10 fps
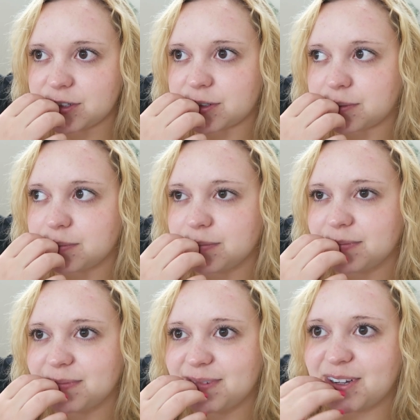so
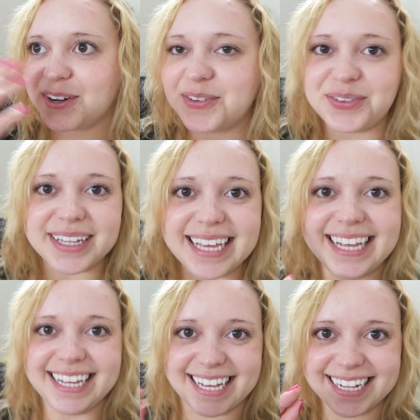hopefully
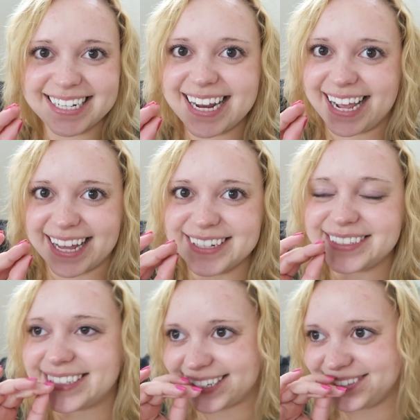it can
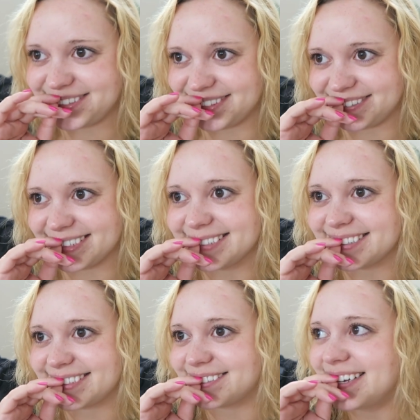handle live streaming.
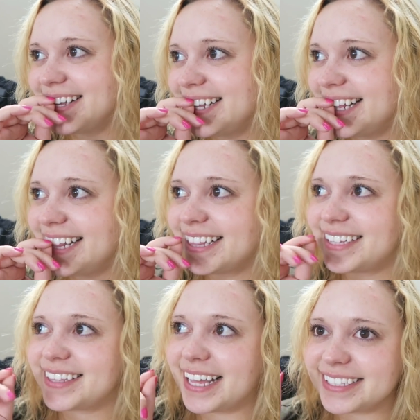So
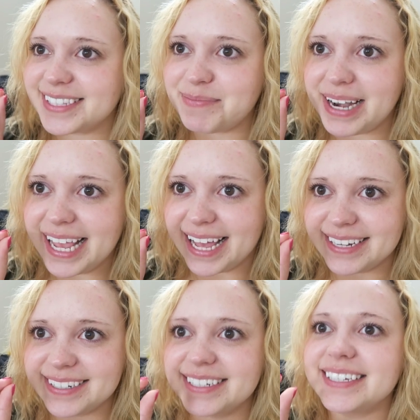that's the
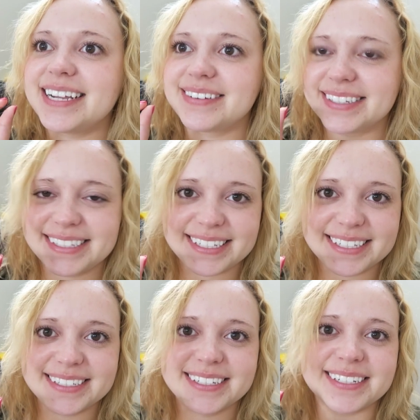plan, and we'll
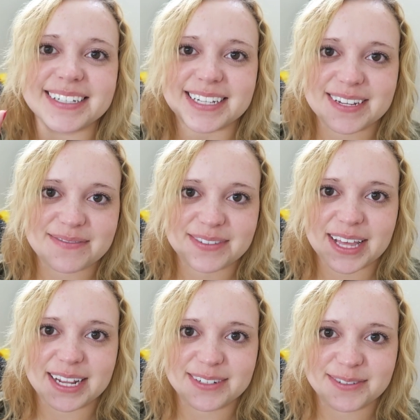see if
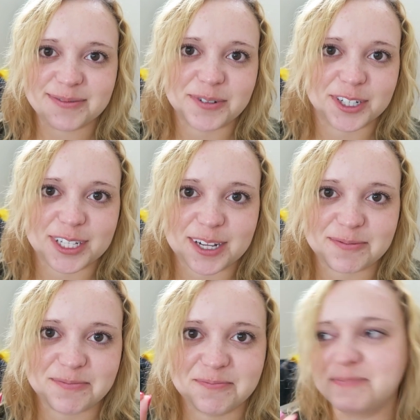that works
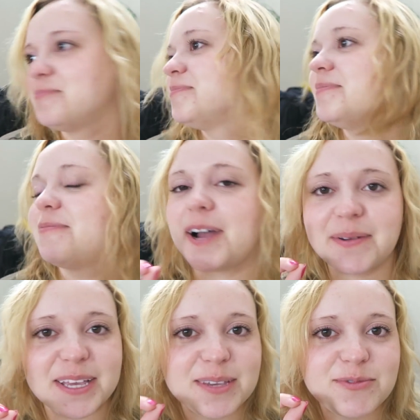out. Why
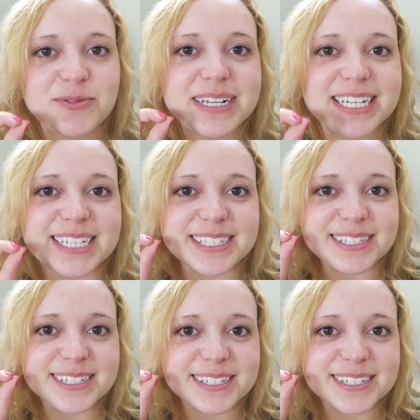do I keep doing this?